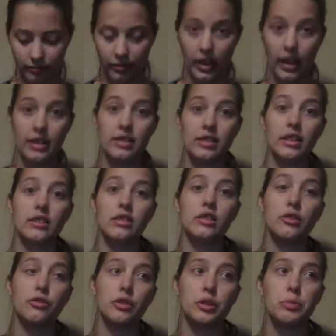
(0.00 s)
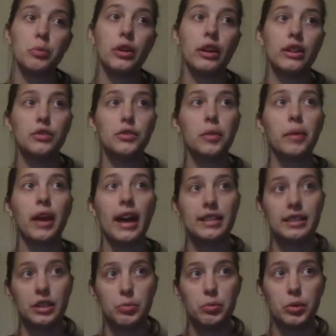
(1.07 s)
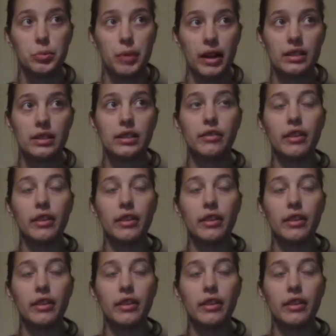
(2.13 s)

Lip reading: And since the first book is from Cassie's perspective,